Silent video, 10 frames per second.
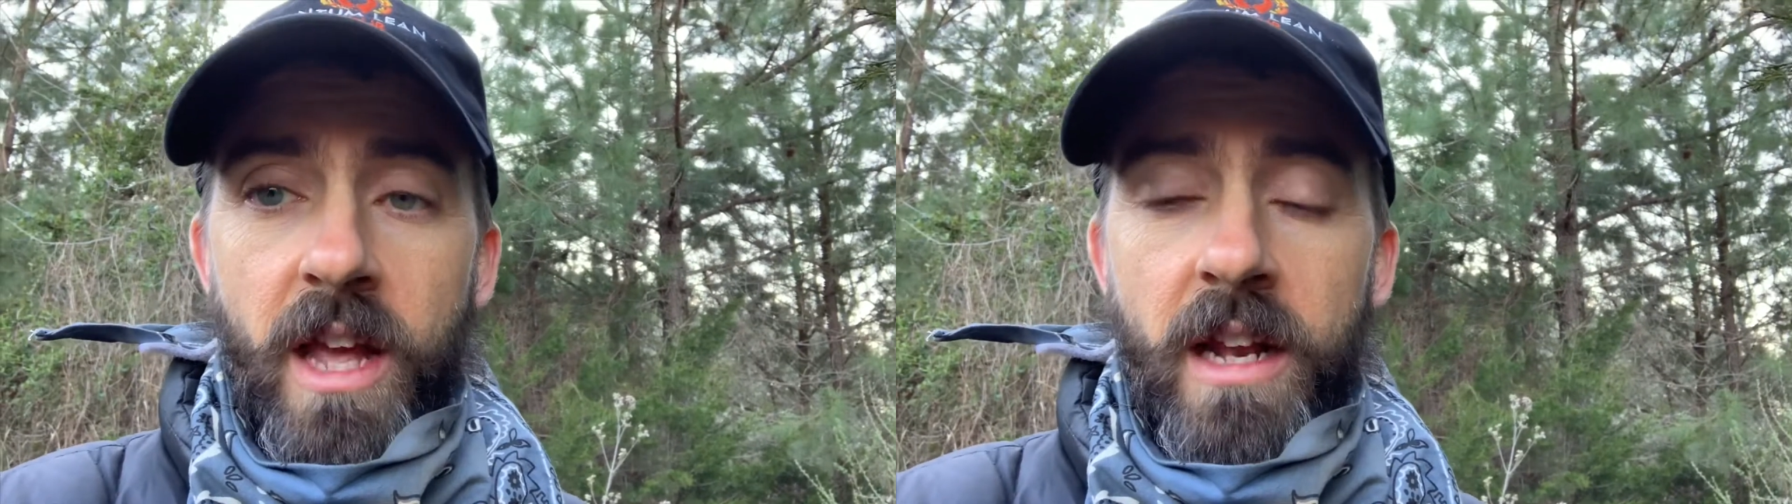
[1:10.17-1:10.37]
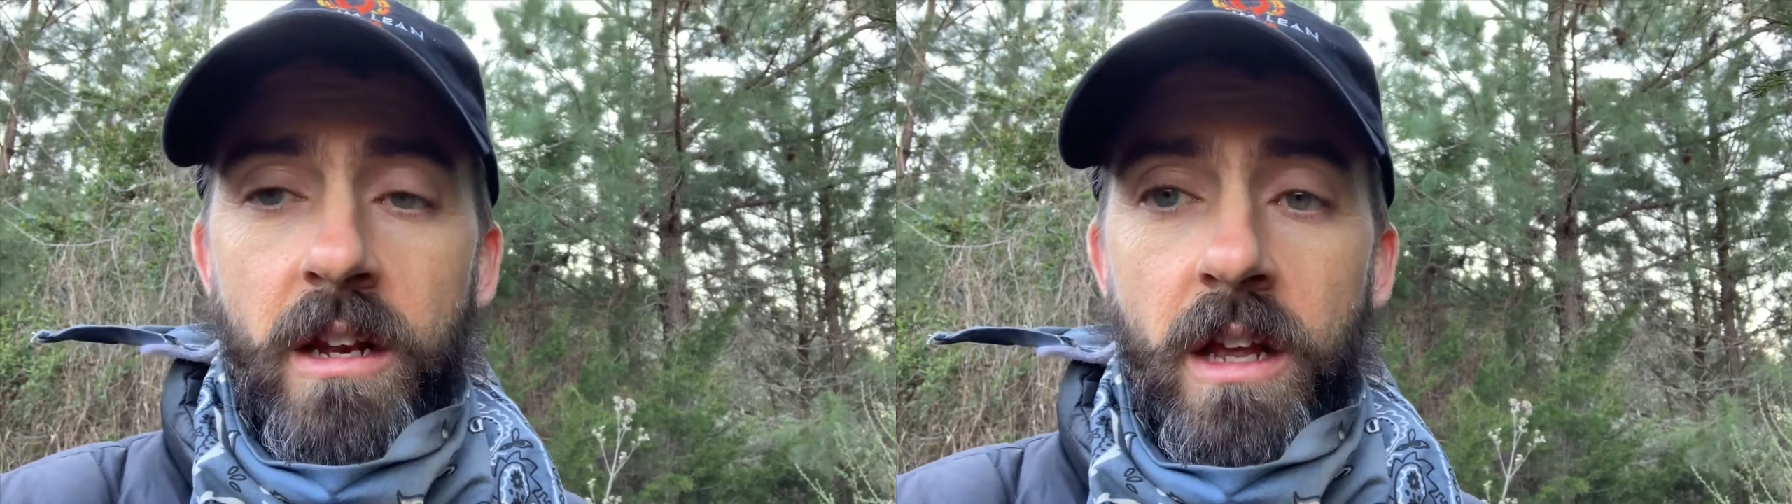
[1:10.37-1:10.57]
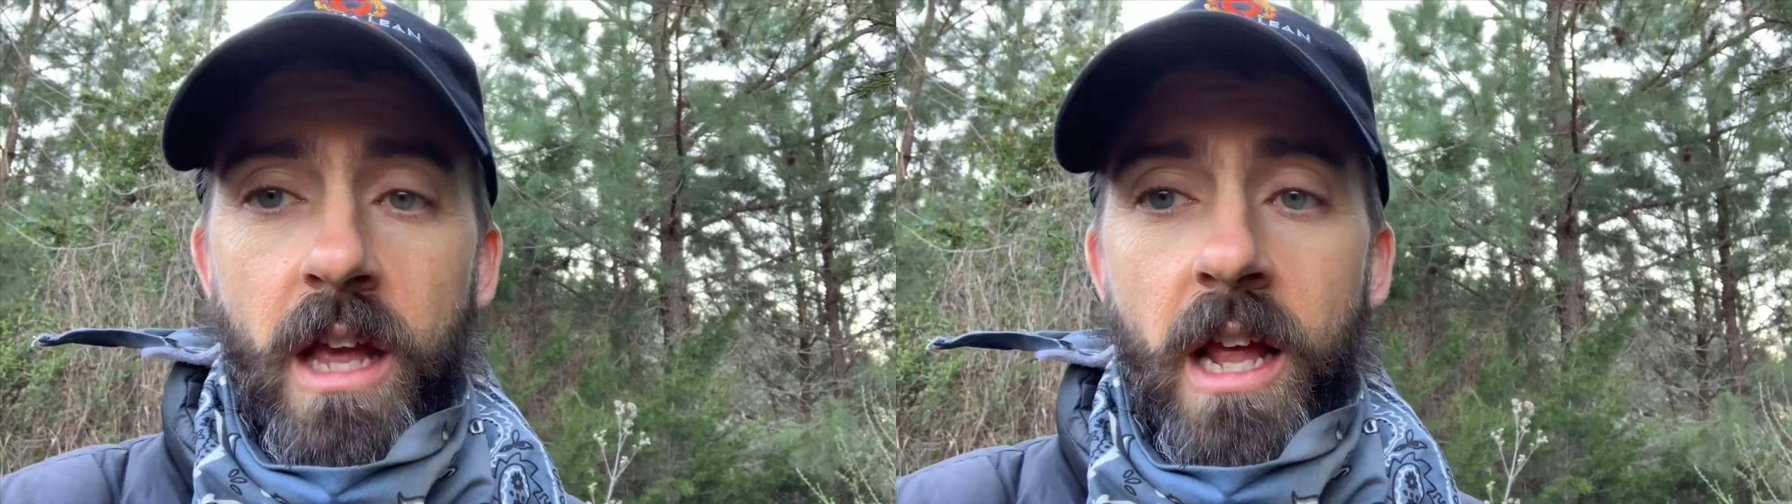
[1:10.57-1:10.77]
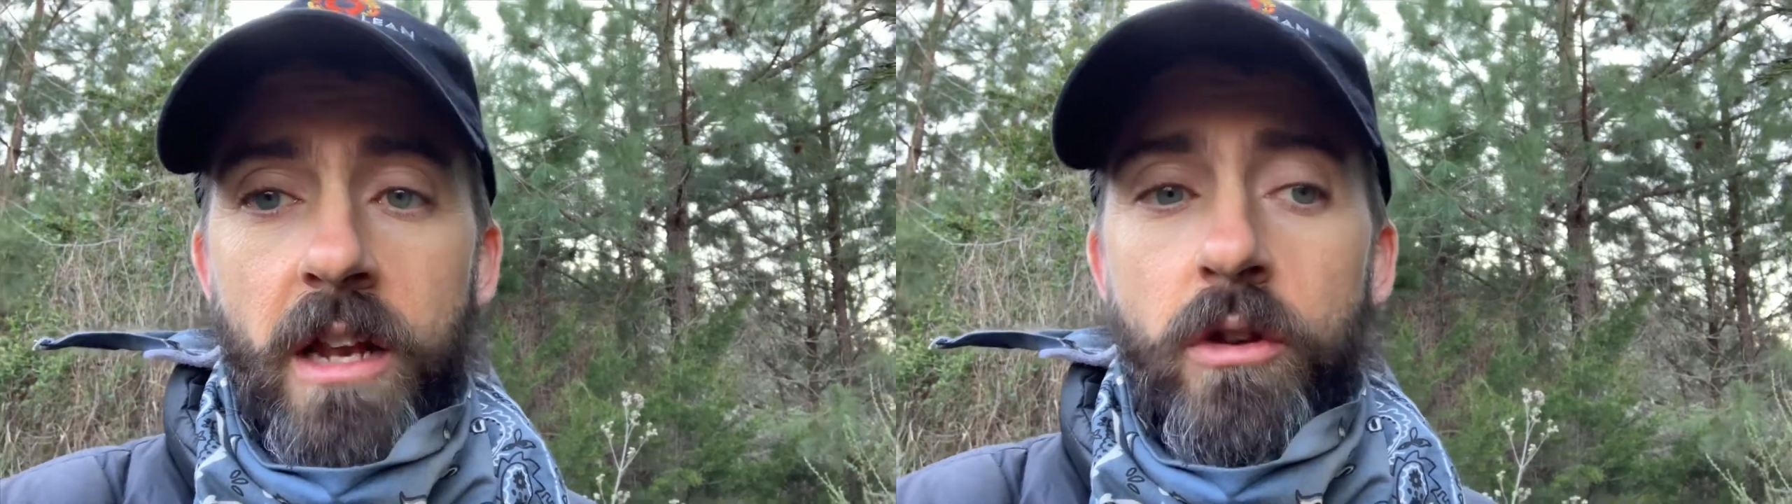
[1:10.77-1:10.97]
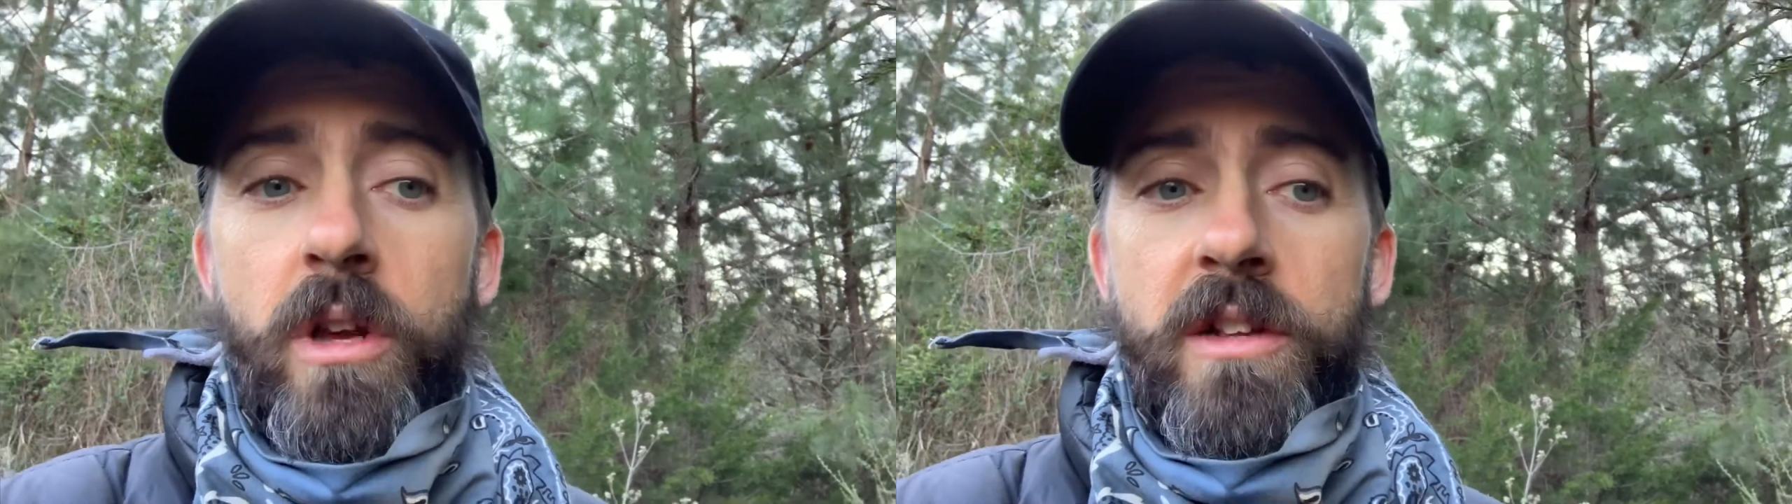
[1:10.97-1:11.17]
and
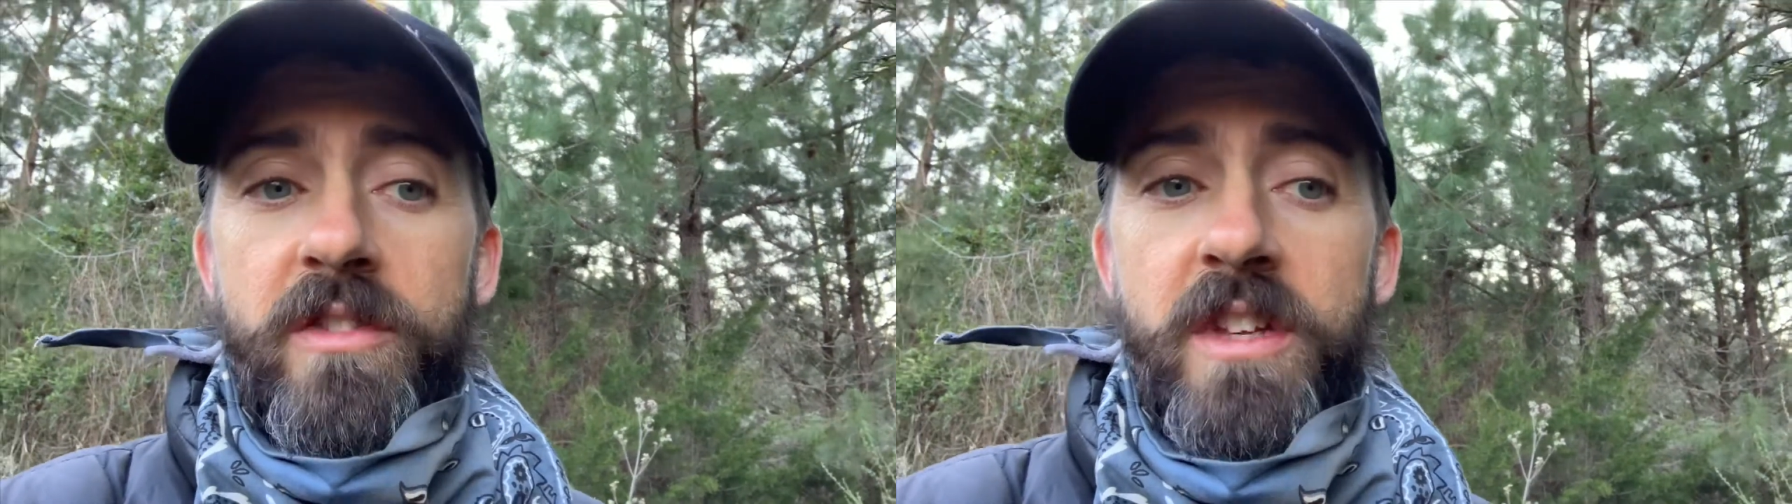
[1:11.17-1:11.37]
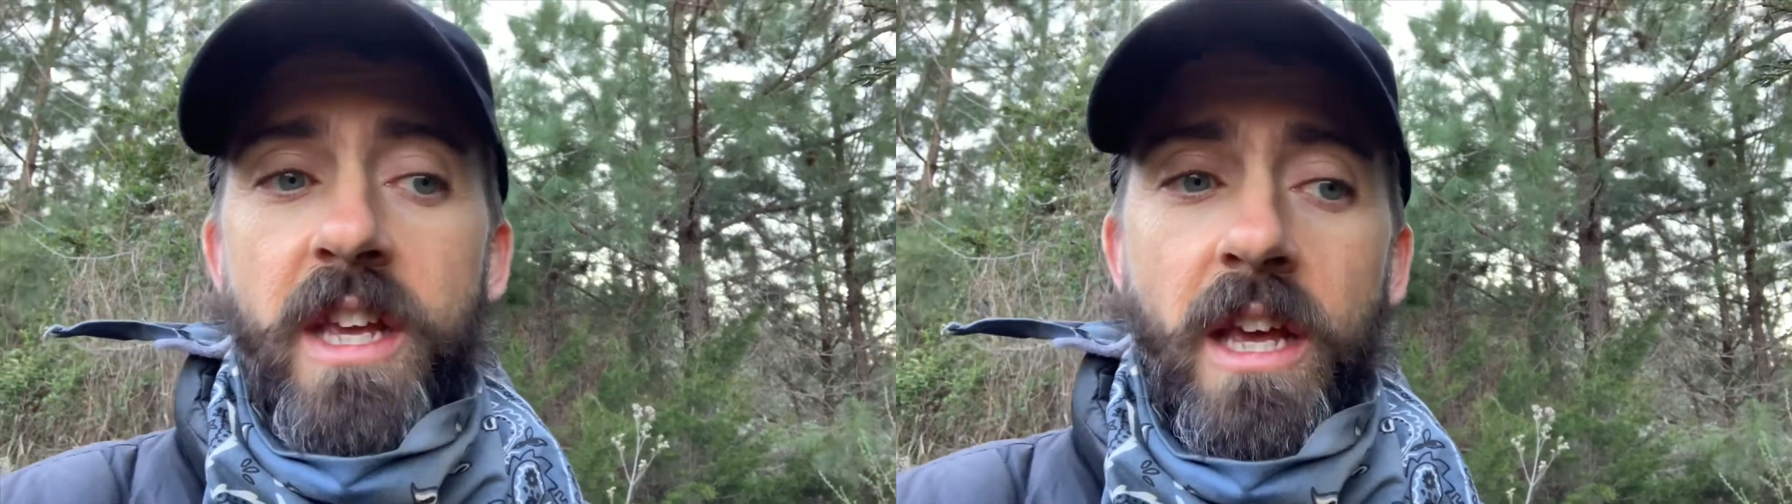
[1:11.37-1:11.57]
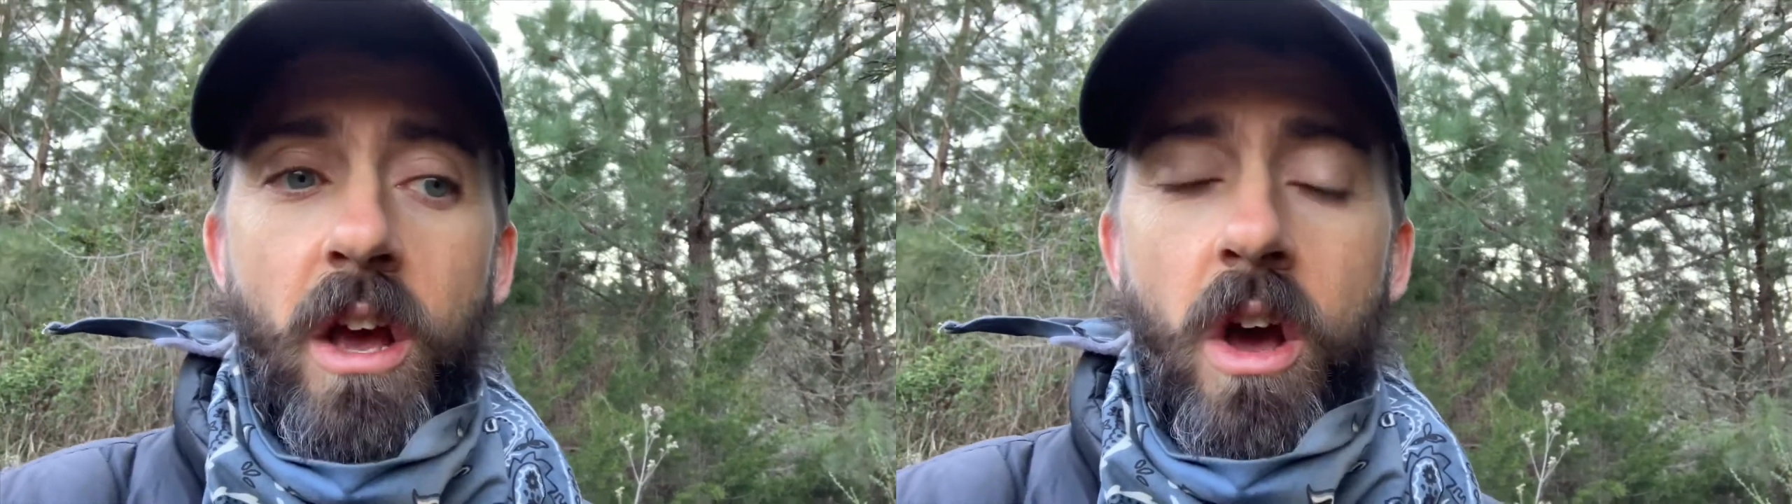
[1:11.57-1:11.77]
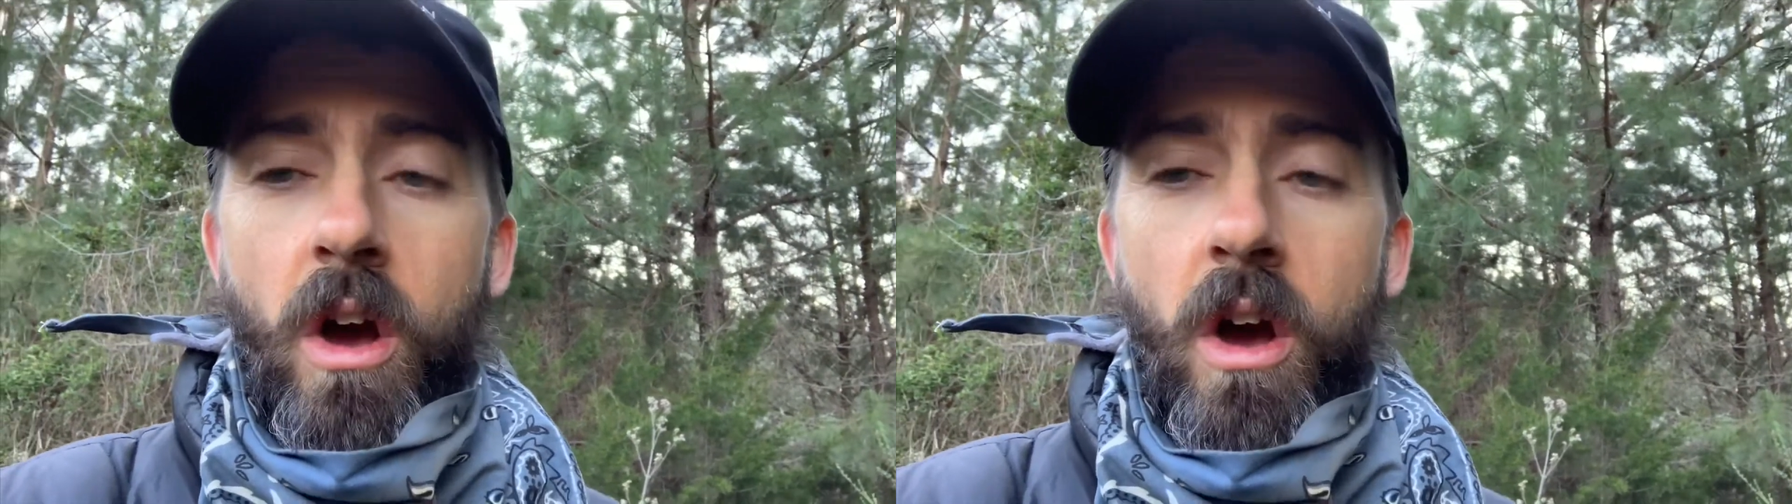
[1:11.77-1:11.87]
you can see